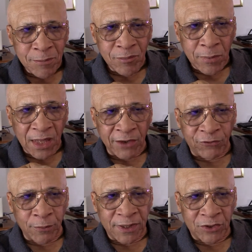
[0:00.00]
if
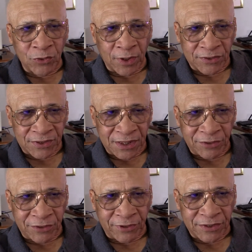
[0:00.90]
you mean New York City,
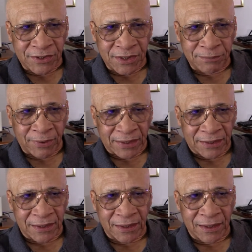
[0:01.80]
Gracie,
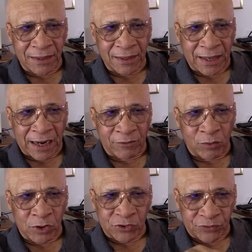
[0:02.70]
but I
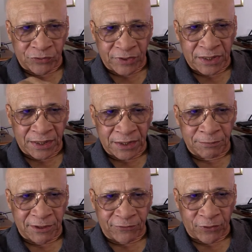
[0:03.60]
was reading
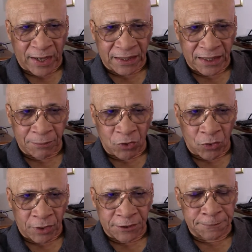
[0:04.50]
before I came
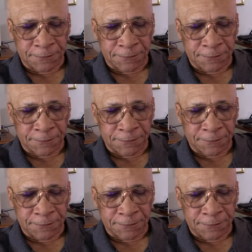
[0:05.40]
on.